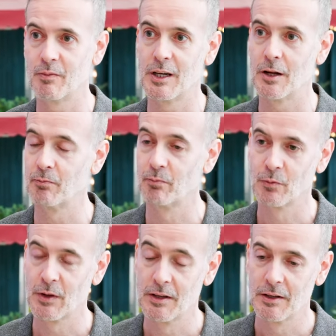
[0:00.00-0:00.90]
you know,
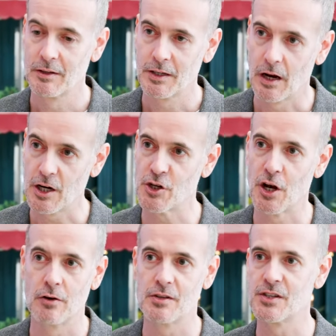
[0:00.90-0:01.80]
ice
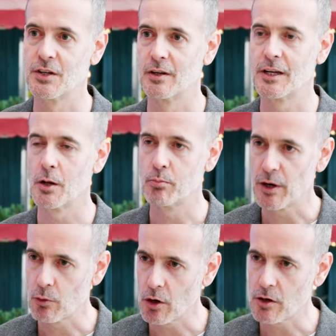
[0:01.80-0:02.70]
shows to, you know,
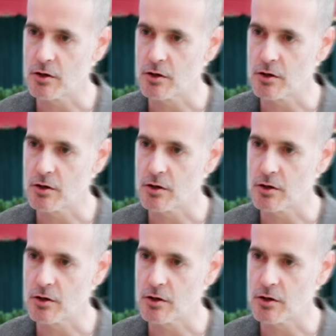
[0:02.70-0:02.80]
bigger rock